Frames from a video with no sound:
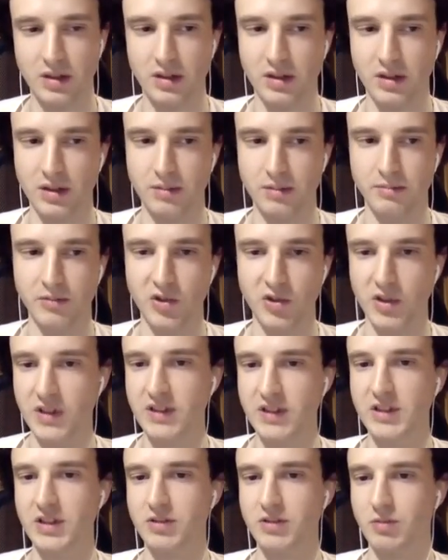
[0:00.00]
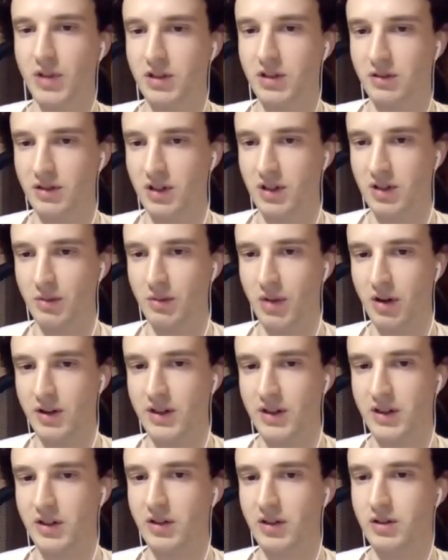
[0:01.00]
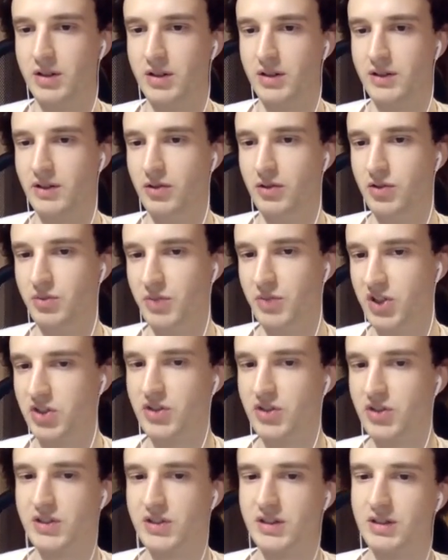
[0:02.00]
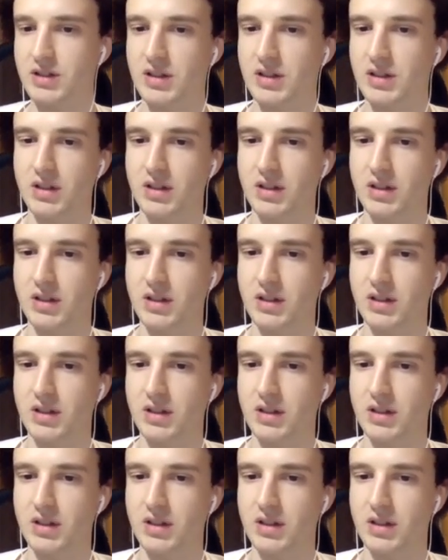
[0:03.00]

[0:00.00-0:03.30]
The easiest way to think about it here in those pictures